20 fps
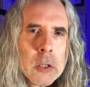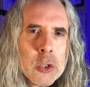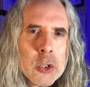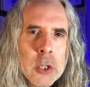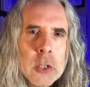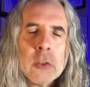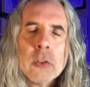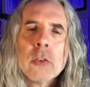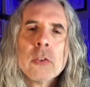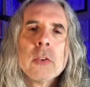
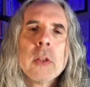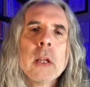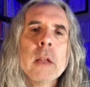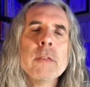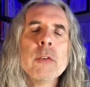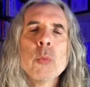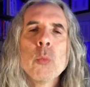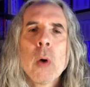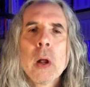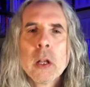Jesus said
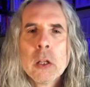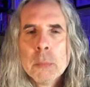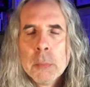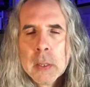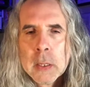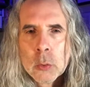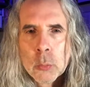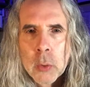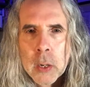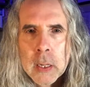if you wanted to
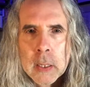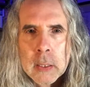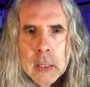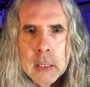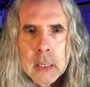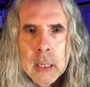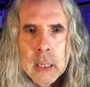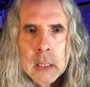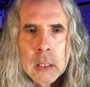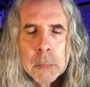be great in the
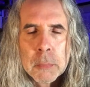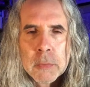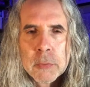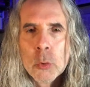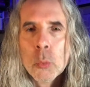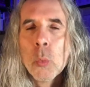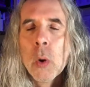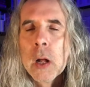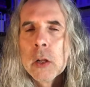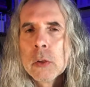kingdom,
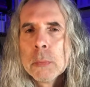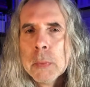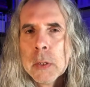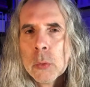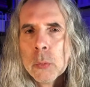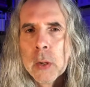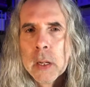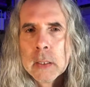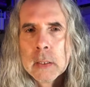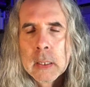if you want to
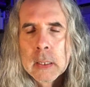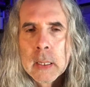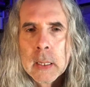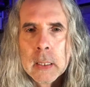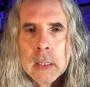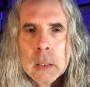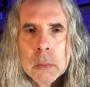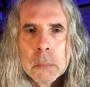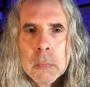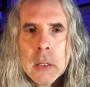be great in the
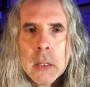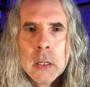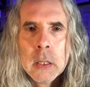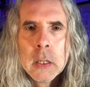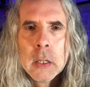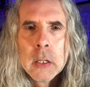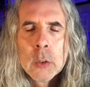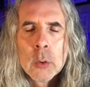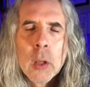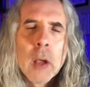kingdom,
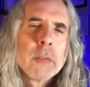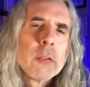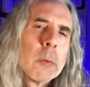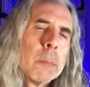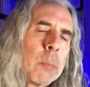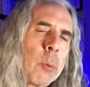you have to